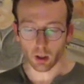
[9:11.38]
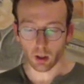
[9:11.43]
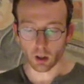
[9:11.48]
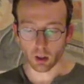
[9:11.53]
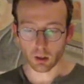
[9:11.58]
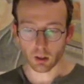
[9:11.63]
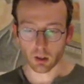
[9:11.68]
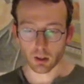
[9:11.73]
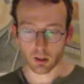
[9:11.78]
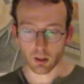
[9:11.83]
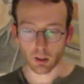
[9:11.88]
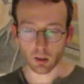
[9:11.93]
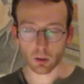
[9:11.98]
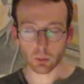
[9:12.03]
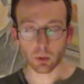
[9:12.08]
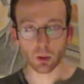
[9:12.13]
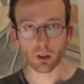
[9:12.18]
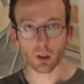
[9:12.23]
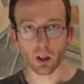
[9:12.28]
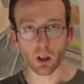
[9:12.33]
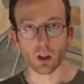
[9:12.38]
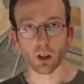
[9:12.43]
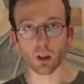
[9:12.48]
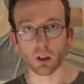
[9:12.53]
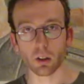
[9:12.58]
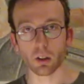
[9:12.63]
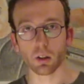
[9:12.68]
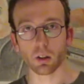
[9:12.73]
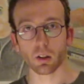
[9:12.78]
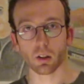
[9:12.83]
I can take the word
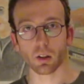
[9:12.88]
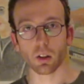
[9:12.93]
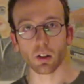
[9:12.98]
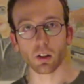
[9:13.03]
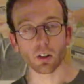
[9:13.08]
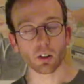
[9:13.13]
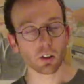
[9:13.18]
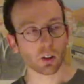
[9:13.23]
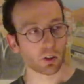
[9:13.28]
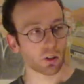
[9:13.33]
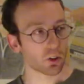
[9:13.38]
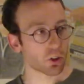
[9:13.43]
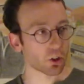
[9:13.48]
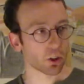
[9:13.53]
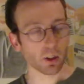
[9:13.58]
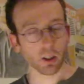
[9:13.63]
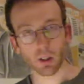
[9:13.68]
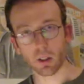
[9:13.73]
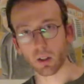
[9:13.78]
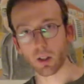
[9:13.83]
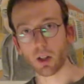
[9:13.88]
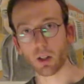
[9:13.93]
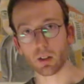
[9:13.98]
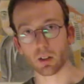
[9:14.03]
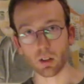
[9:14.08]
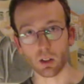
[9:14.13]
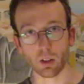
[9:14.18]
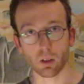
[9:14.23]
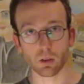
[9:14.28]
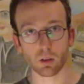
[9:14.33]
I and I can trade
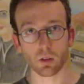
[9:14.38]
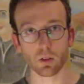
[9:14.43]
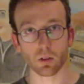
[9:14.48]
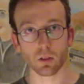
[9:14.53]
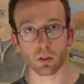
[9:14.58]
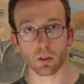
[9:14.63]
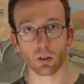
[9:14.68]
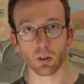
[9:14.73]
that out